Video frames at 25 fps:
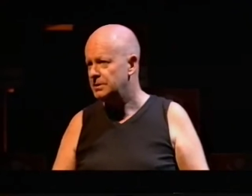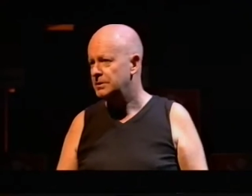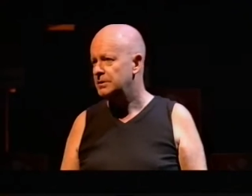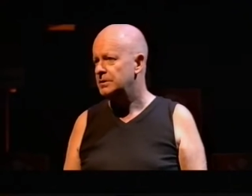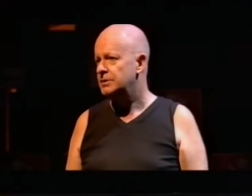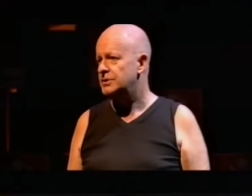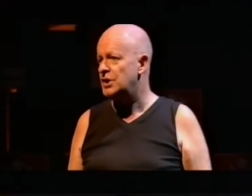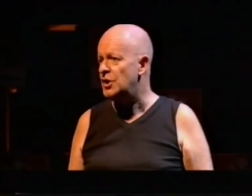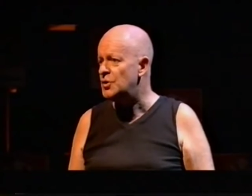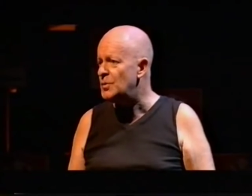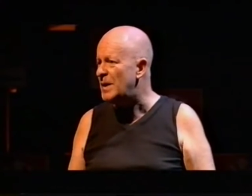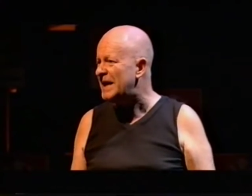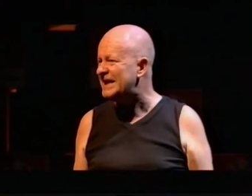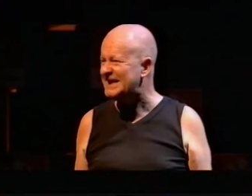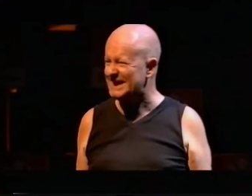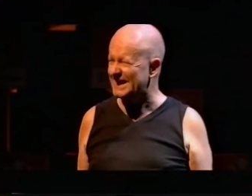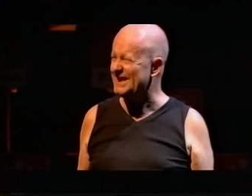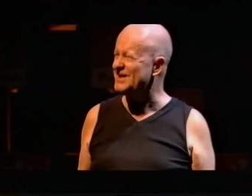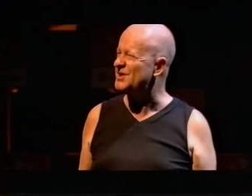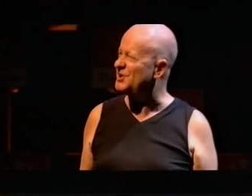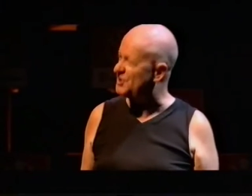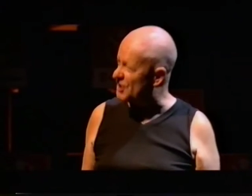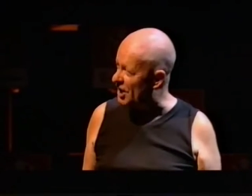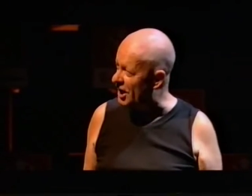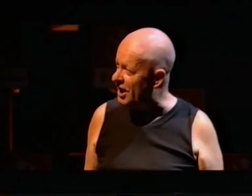Don't wait till
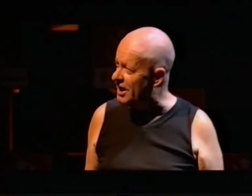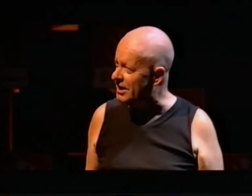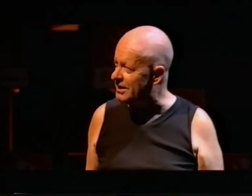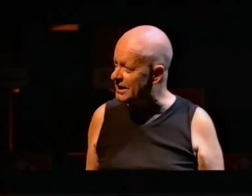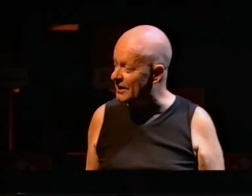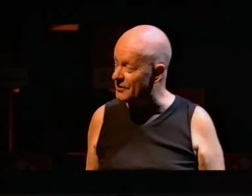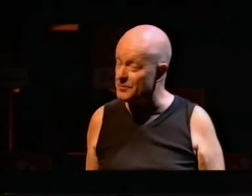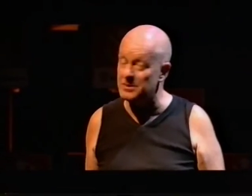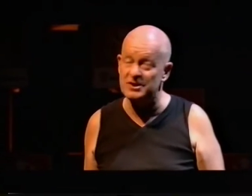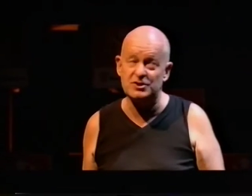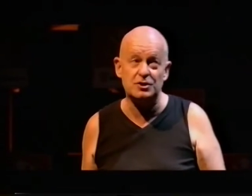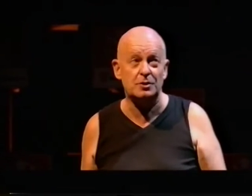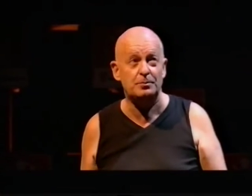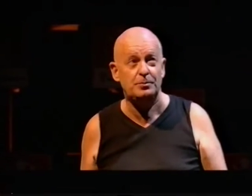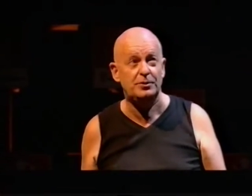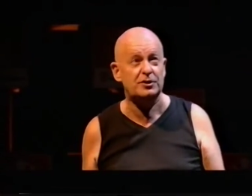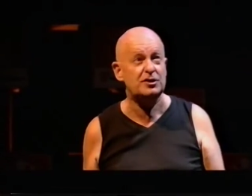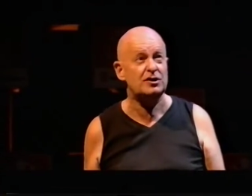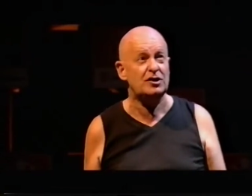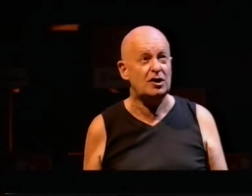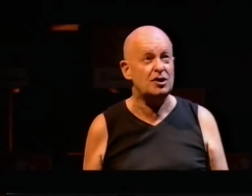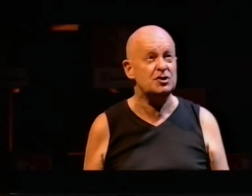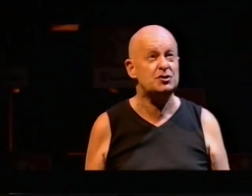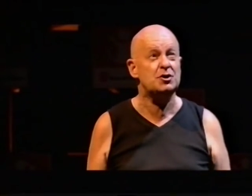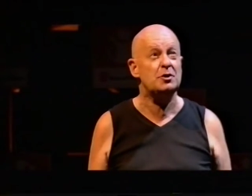it's dark, otherwise you'll put it
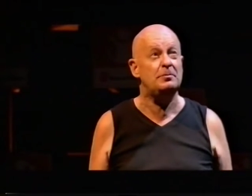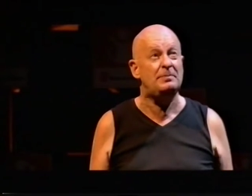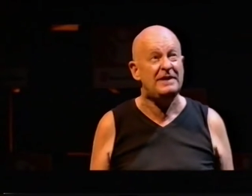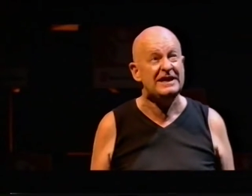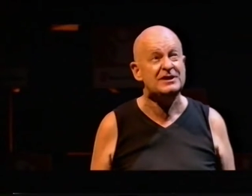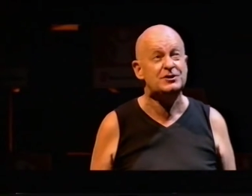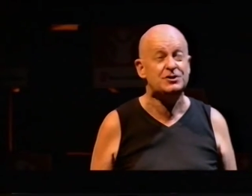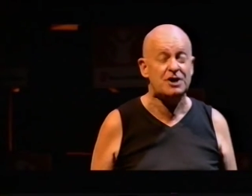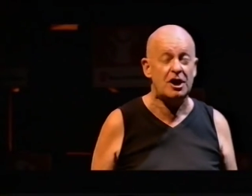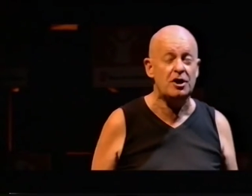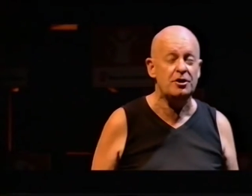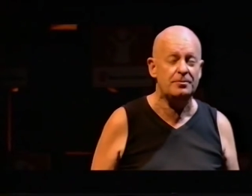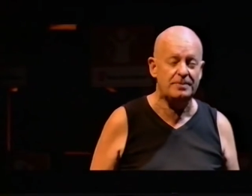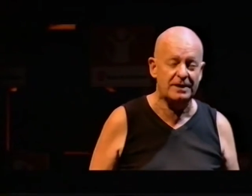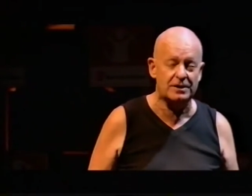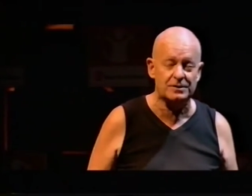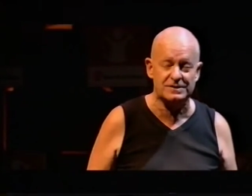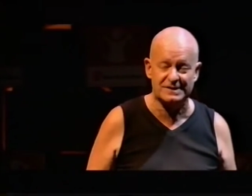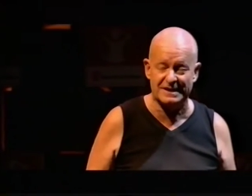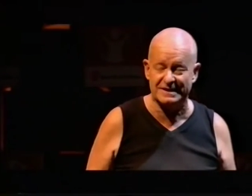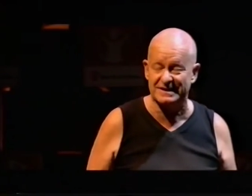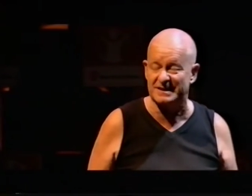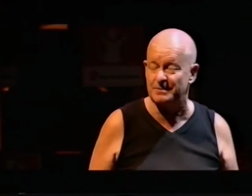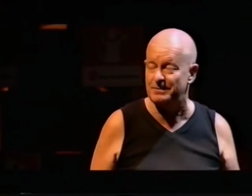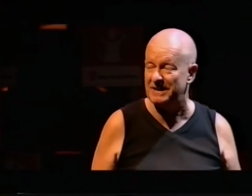onto your big toe because
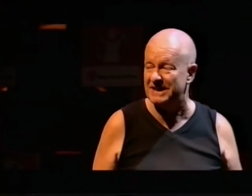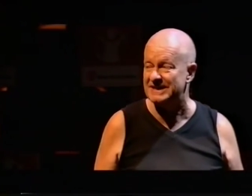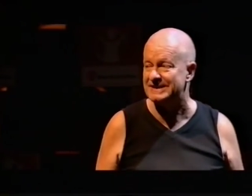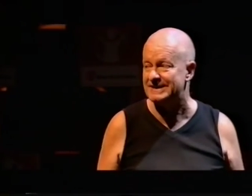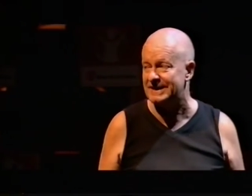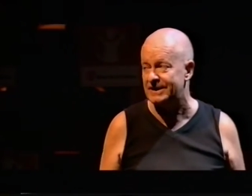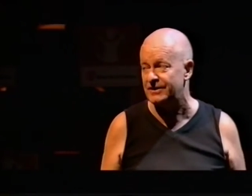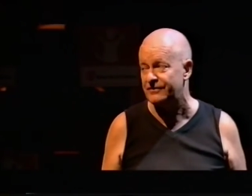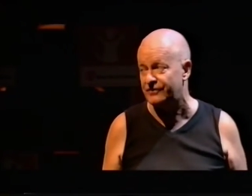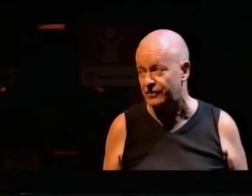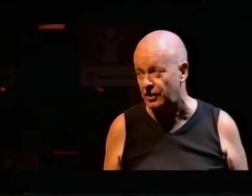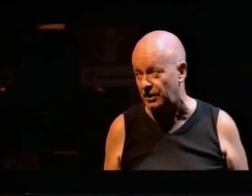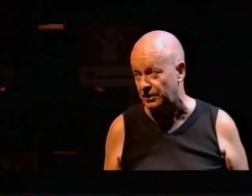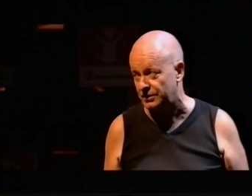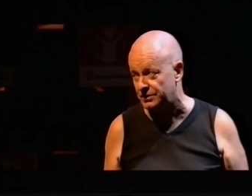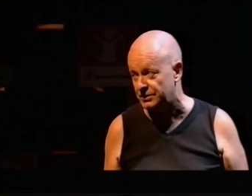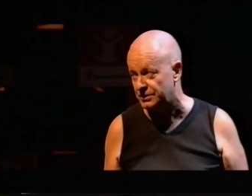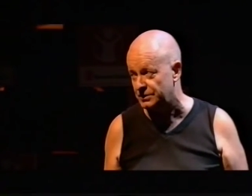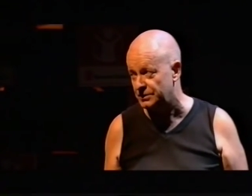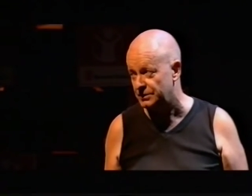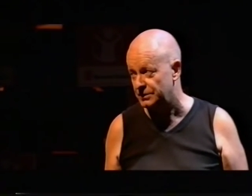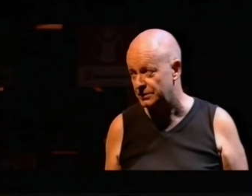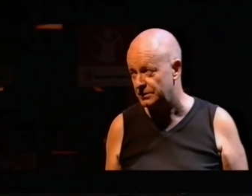that's the biggest thing you've got.